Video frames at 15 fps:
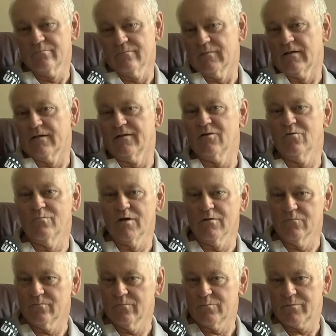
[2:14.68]
Like at the
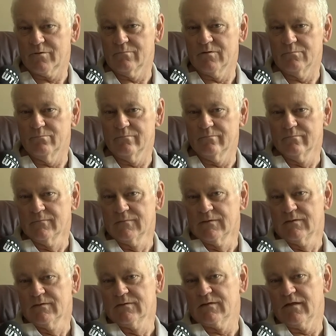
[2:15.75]
moment, we're probably
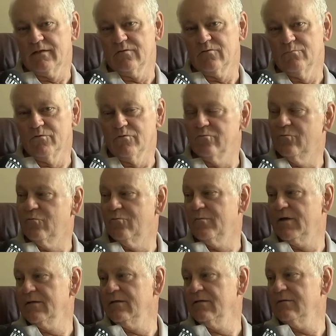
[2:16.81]
starting to move more
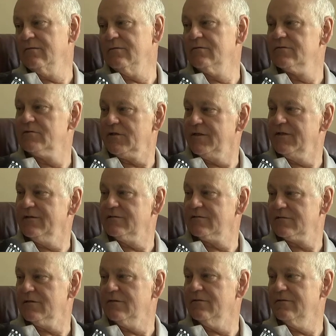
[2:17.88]
money into shares
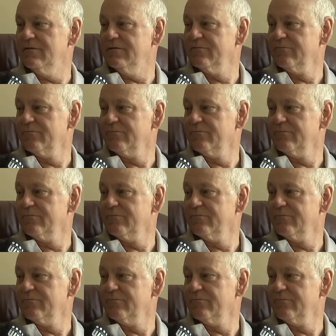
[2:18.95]
slowly.